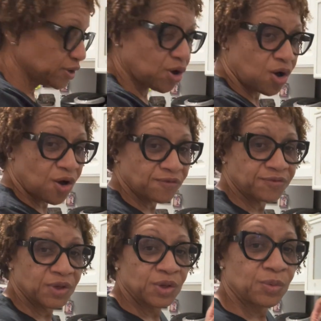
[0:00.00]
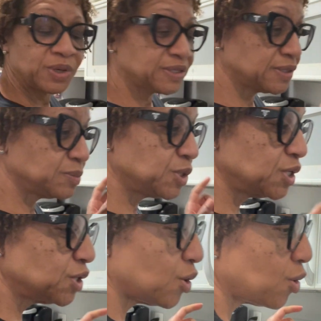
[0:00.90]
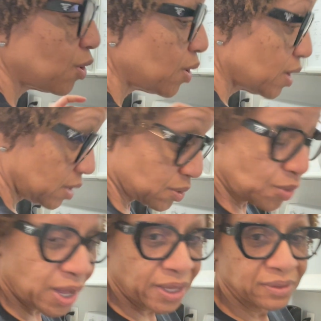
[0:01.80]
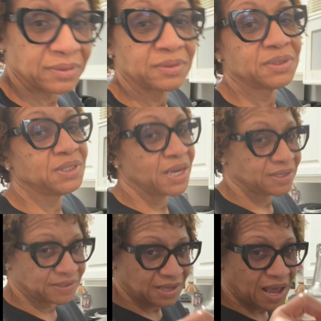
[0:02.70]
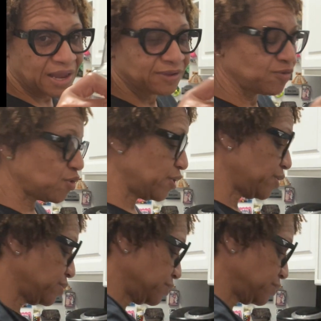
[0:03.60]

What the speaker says: off with some good old, what? Yes, olive oil.